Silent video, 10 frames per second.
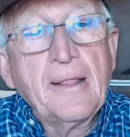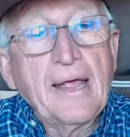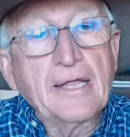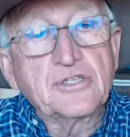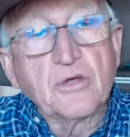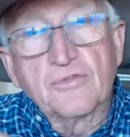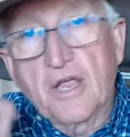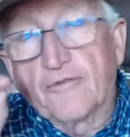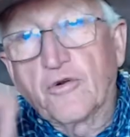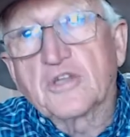And so,
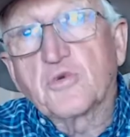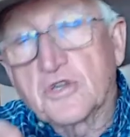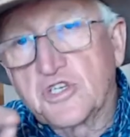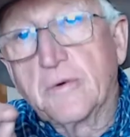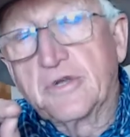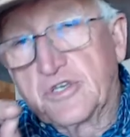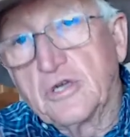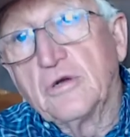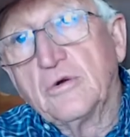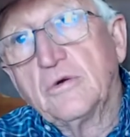therefore, it's what you would
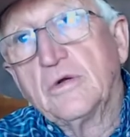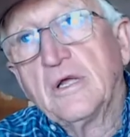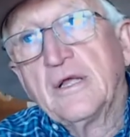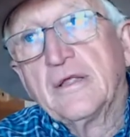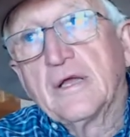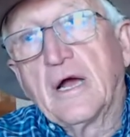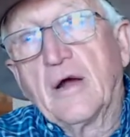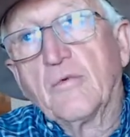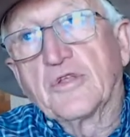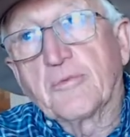do uh,
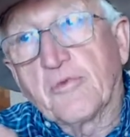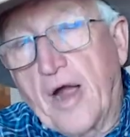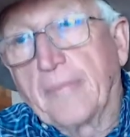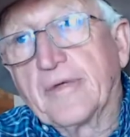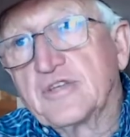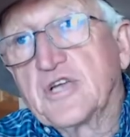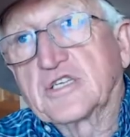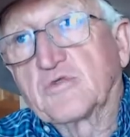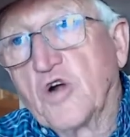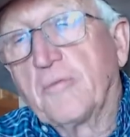with a properly
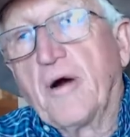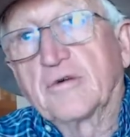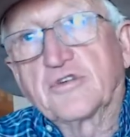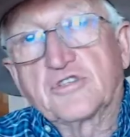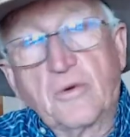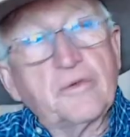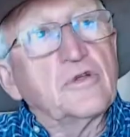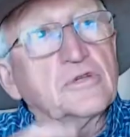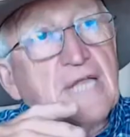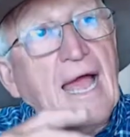adjusted rope halter. So, when
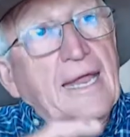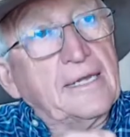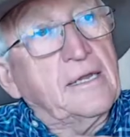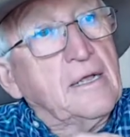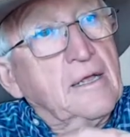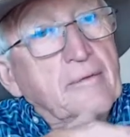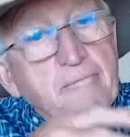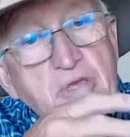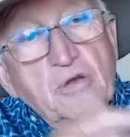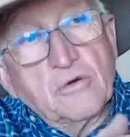you're tying
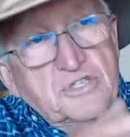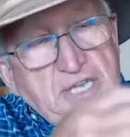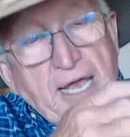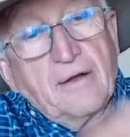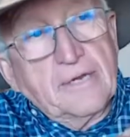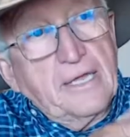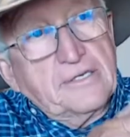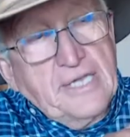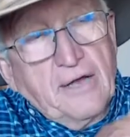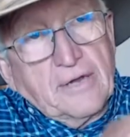mules tail to,
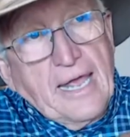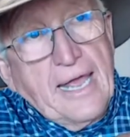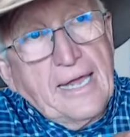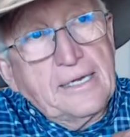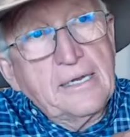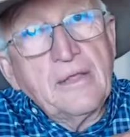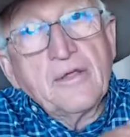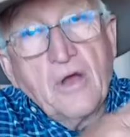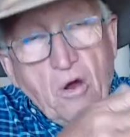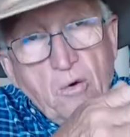tail to head
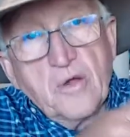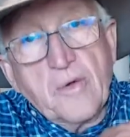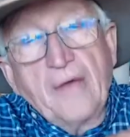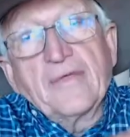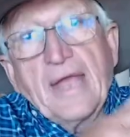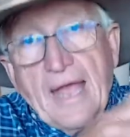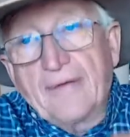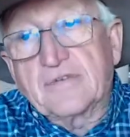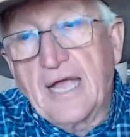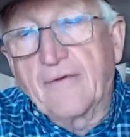all the way around, they
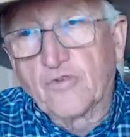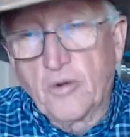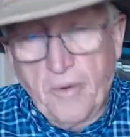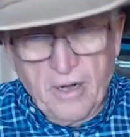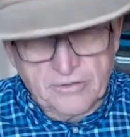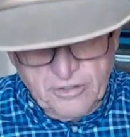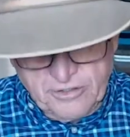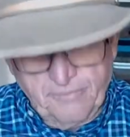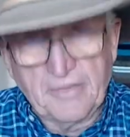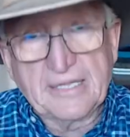have to have rope halters
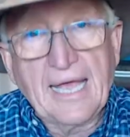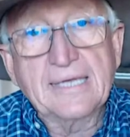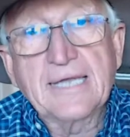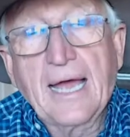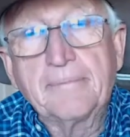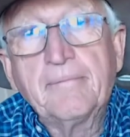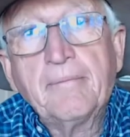at that time.